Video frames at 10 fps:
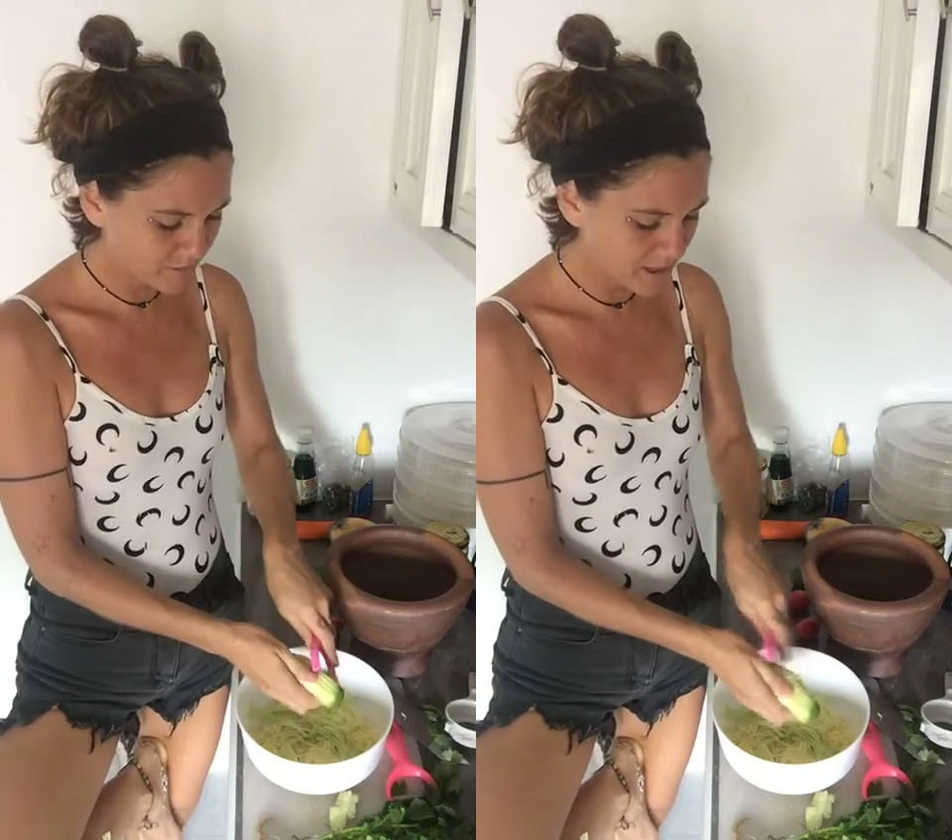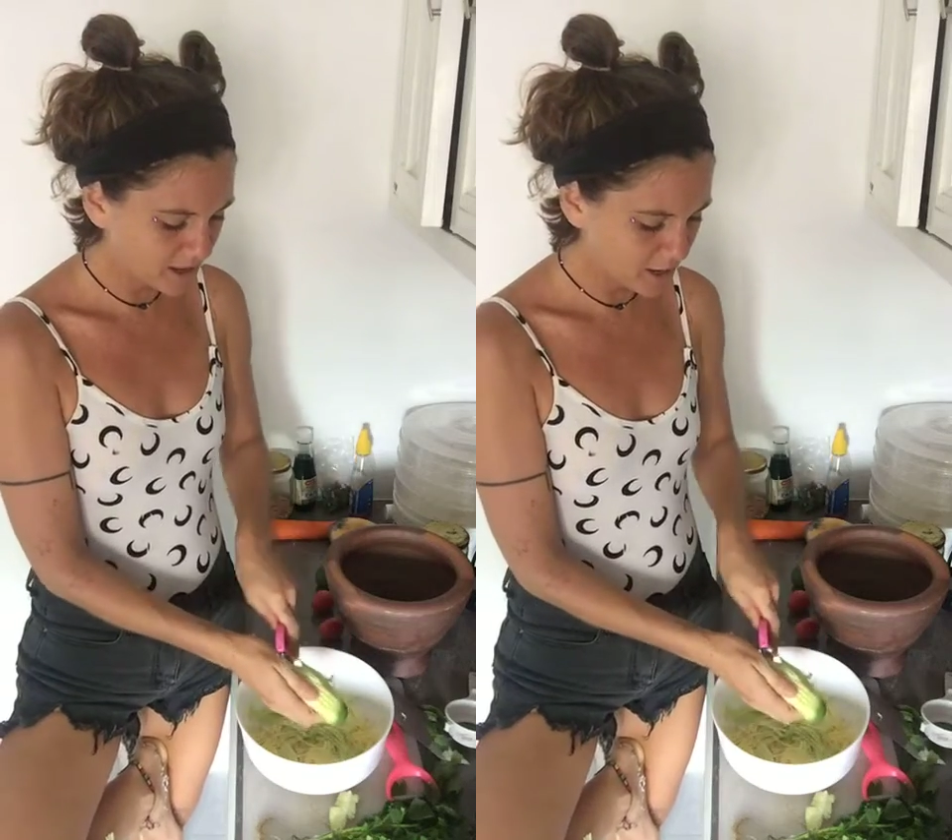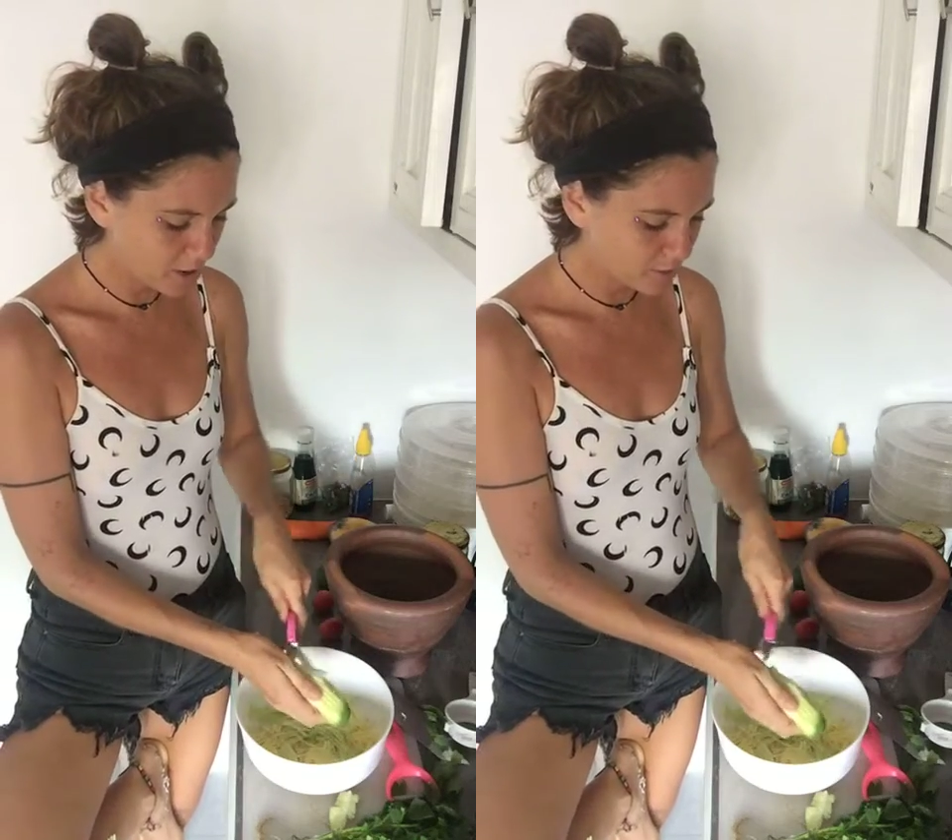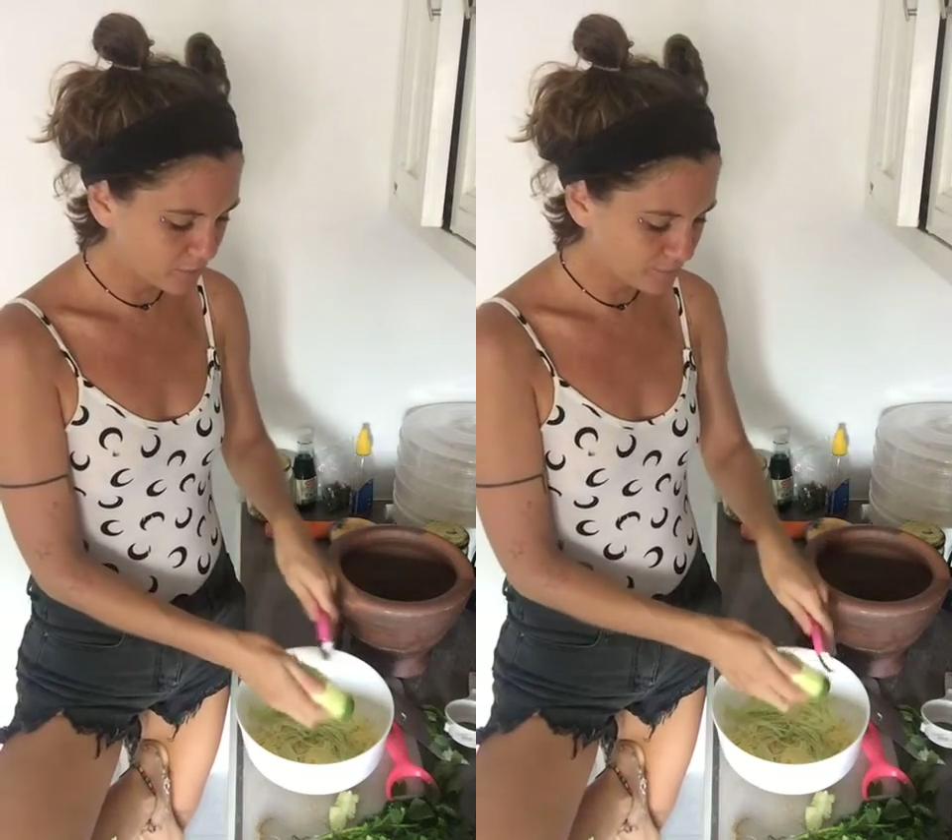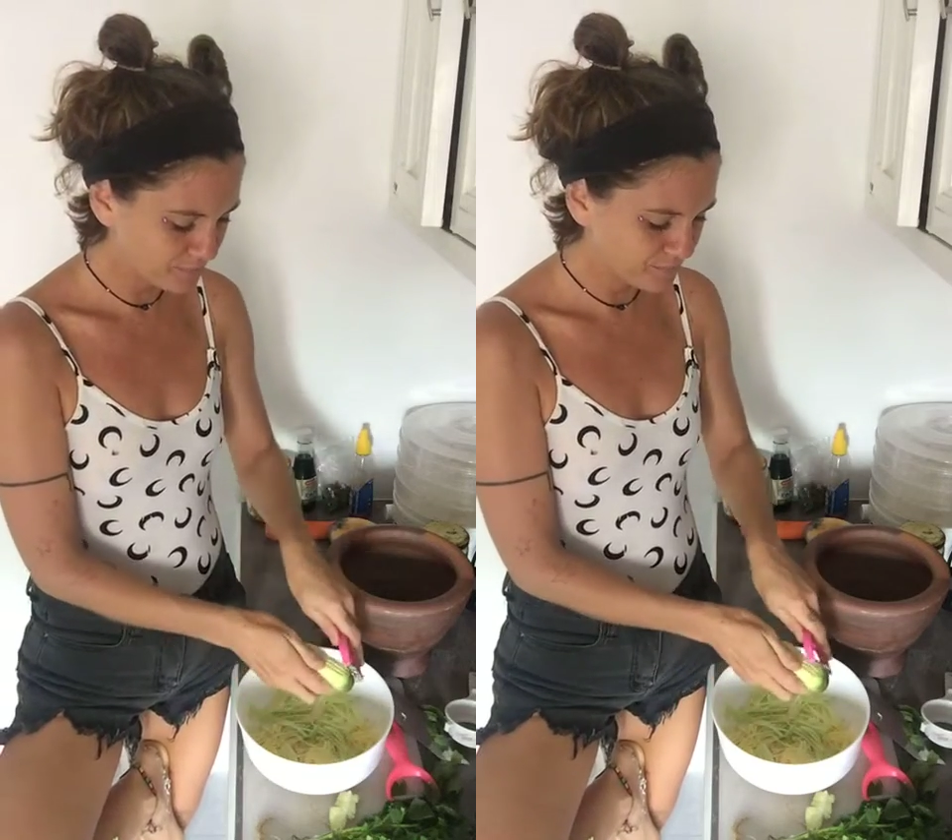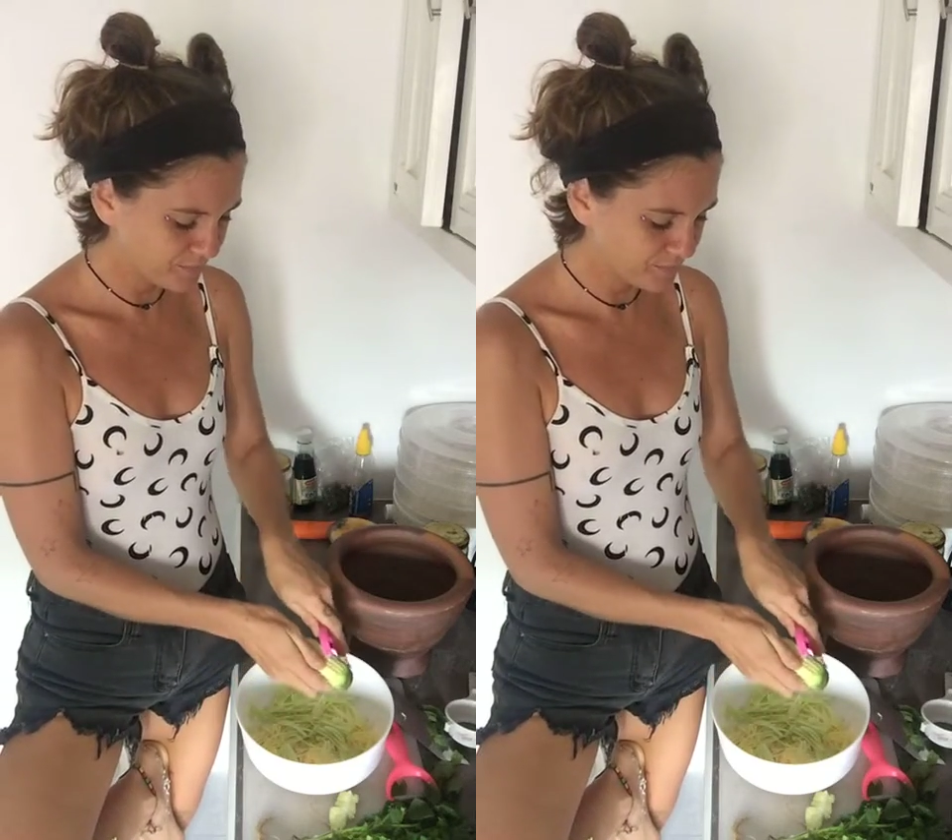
mango